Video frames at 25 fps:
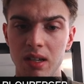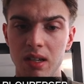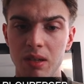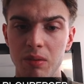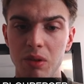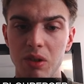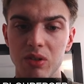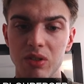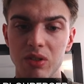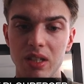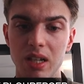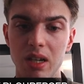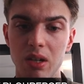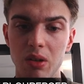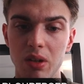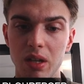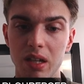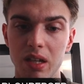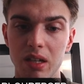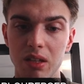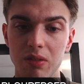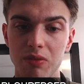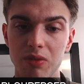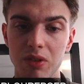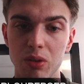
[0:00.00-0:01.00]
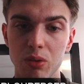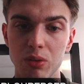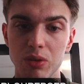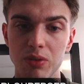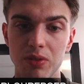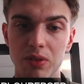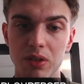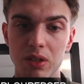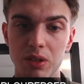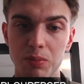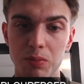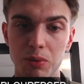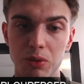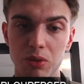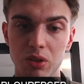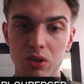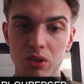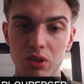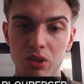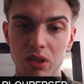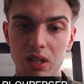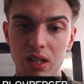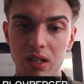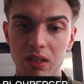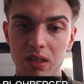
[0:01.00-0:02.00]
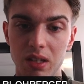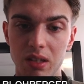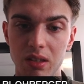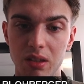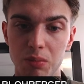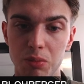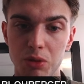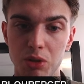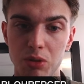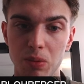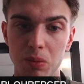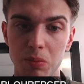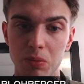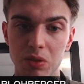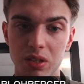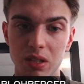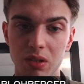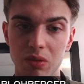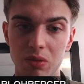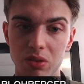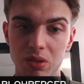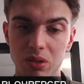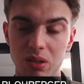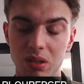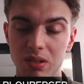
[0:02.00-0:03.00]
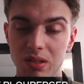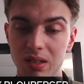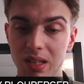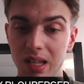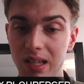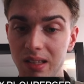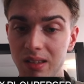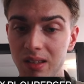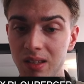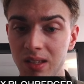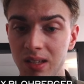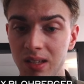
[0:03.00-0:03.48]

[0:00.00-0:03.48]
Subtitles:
Because now, like, if he goes for this position, I think the bishop on b7 is just dead.